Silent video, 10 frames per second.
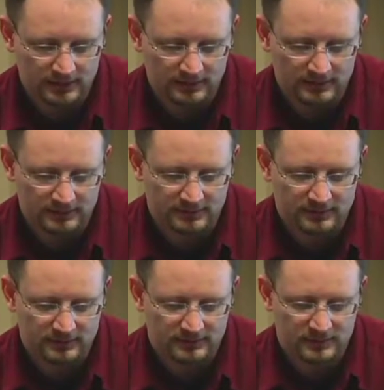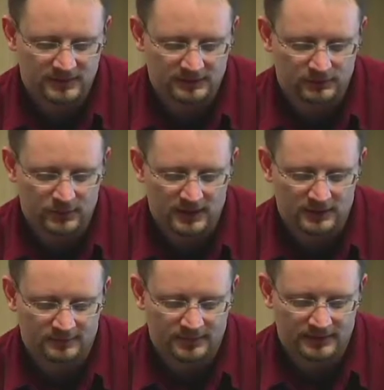And then the same
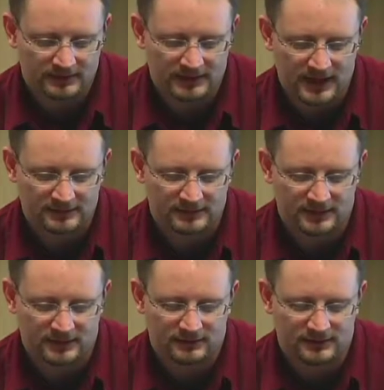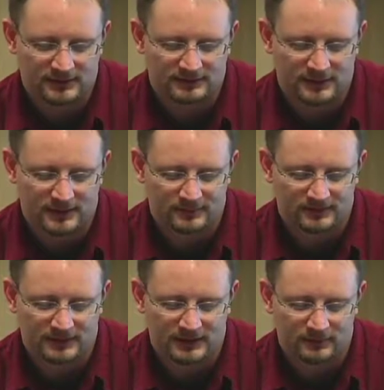thing as well, the @sign. A lot
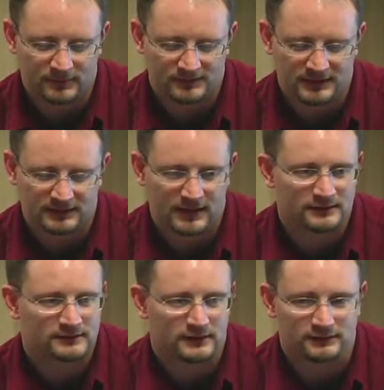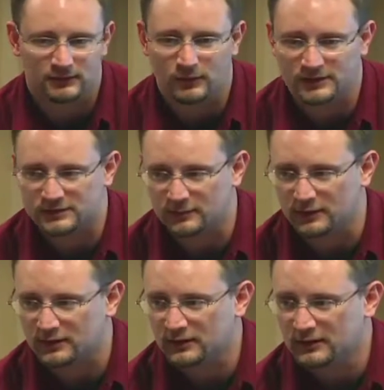of times they mistake the @sign as a
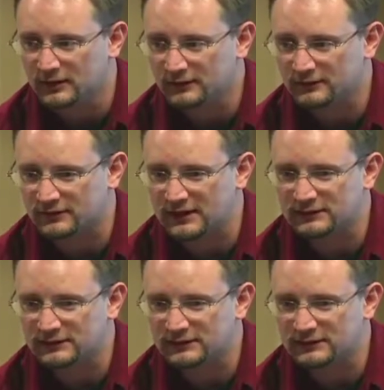question mark.